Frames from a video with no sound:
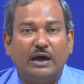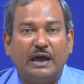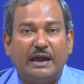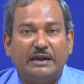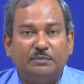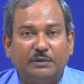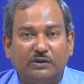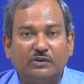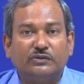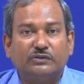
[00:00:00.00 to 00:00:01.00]
and
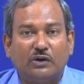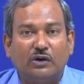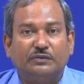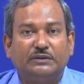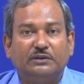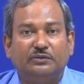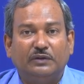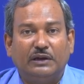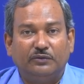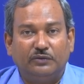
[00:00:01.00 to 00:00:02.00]
because of the
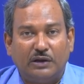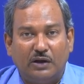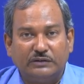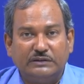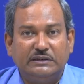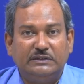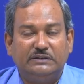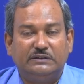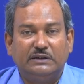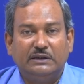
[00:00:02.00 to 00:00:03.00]

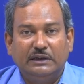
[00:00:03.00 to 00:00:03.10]
velocities